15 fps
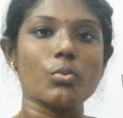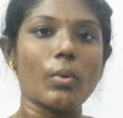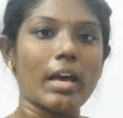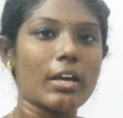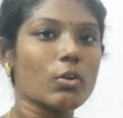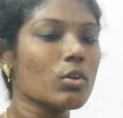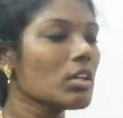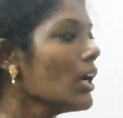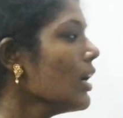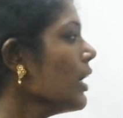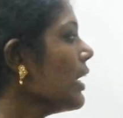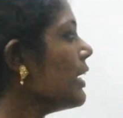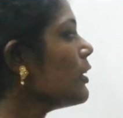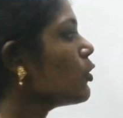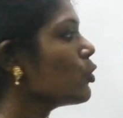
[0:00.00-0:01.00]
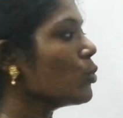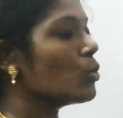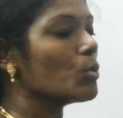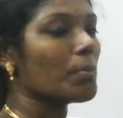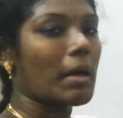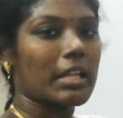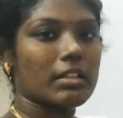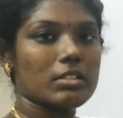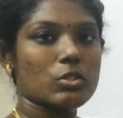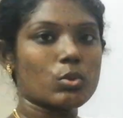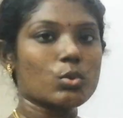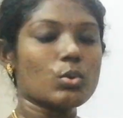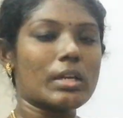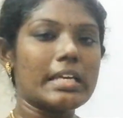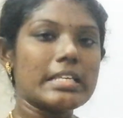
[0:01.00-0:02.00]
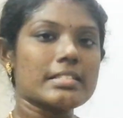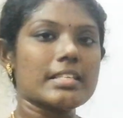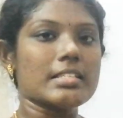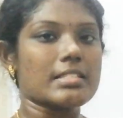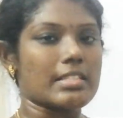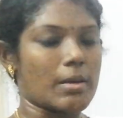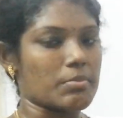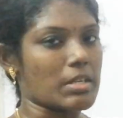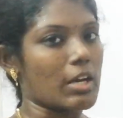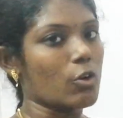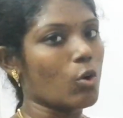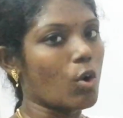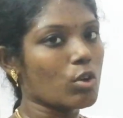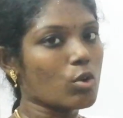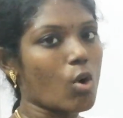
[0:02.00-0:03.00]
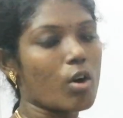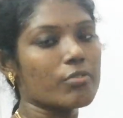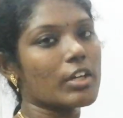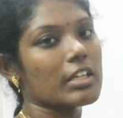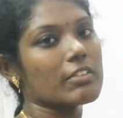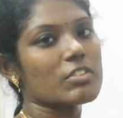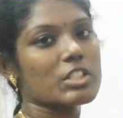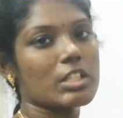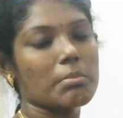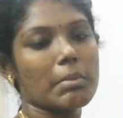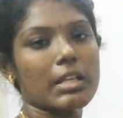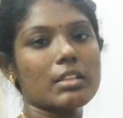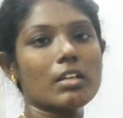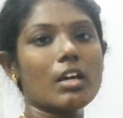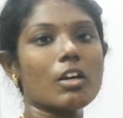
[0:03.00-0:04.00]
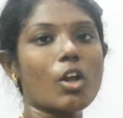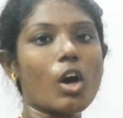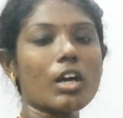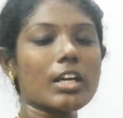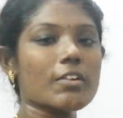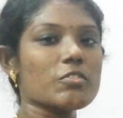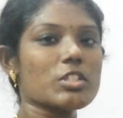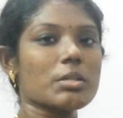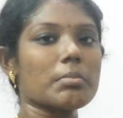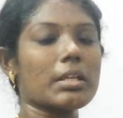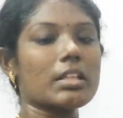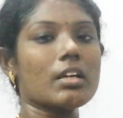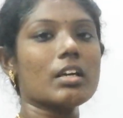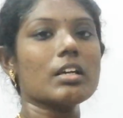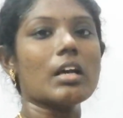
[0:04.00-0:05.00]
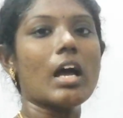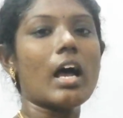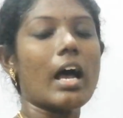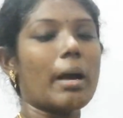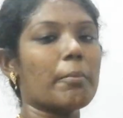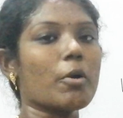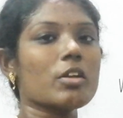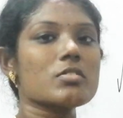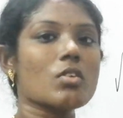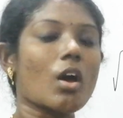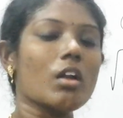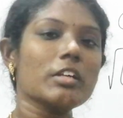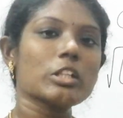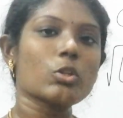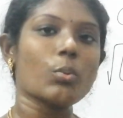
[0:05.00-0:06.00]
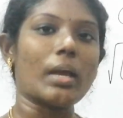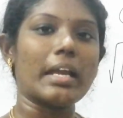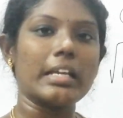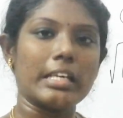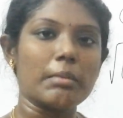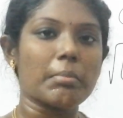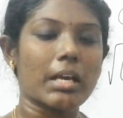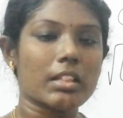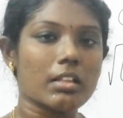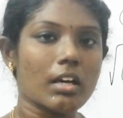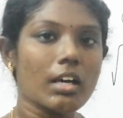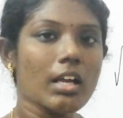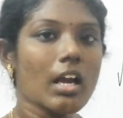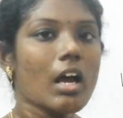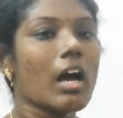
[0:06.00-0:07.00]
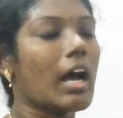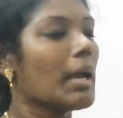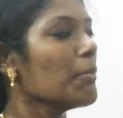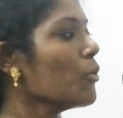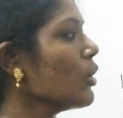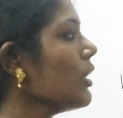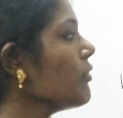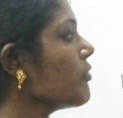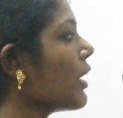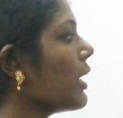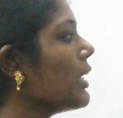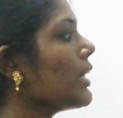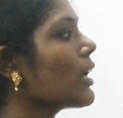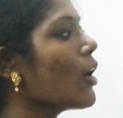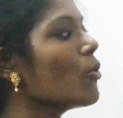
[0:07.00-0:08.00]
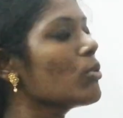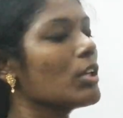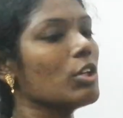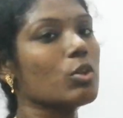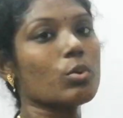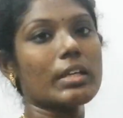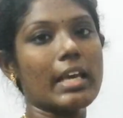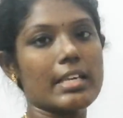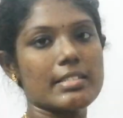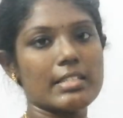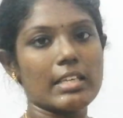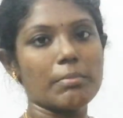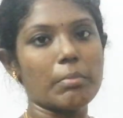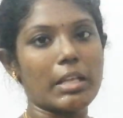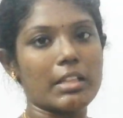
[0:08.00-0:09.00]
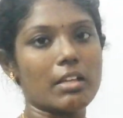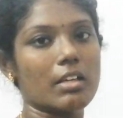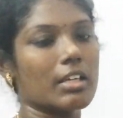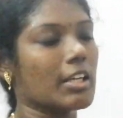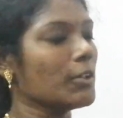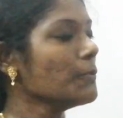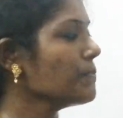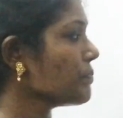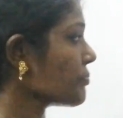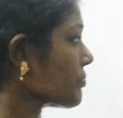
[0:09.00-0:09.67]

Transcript: square root in two easy steps. I don't go for division method, long division method. I'm not solving through any method. I'm only finding out into guessing method now.